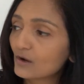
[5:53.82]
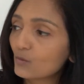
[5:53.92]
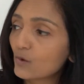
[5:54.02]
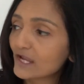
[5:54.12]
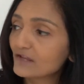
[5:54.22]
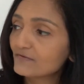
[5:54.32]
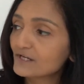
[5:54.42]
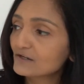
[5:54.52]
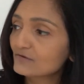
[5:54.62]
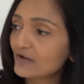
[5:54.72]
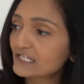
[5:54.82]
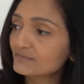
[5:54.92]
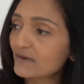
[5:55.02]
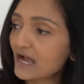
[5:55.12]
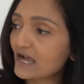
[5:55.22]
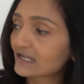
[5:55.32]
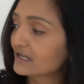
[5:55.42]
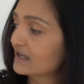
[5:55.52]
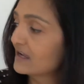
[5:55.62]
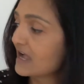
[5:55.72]
waving a red bag
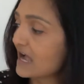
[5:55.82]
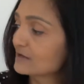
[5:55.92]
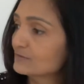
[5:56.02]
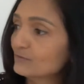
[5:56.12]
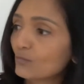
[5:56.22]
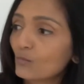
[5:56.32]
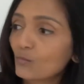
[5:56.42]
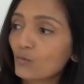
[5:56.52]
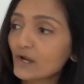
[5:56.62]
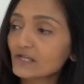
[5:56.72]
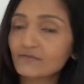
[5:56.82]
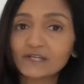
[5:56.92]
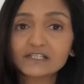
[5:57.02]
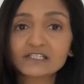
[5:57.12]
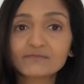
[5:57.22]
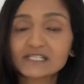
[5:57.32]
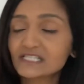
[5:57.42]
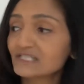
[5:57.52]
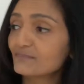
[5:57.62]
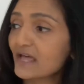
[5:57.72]
and waving to
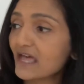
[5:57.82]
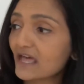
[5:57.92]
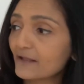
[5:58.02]
Mrs. Bear,